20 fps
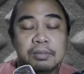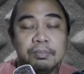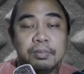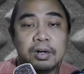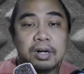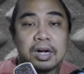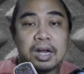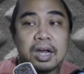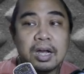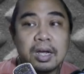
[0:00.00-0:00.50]

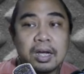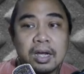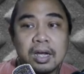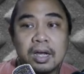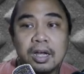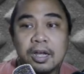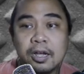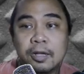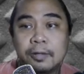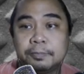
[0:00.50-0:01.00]

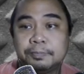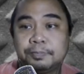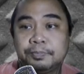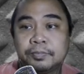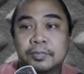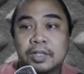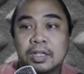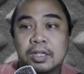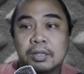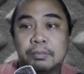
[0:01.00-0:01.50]
Baraka
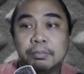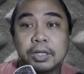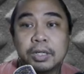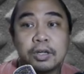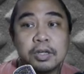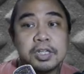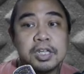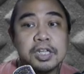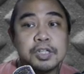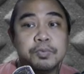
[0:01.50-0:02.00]

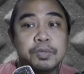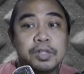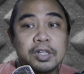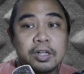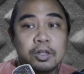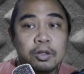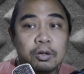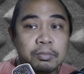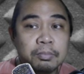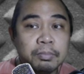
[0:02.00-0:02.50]
because he's with
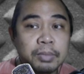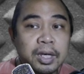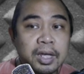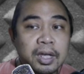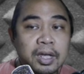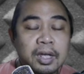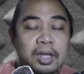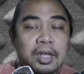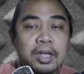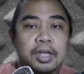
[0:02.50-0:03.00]
Dombe.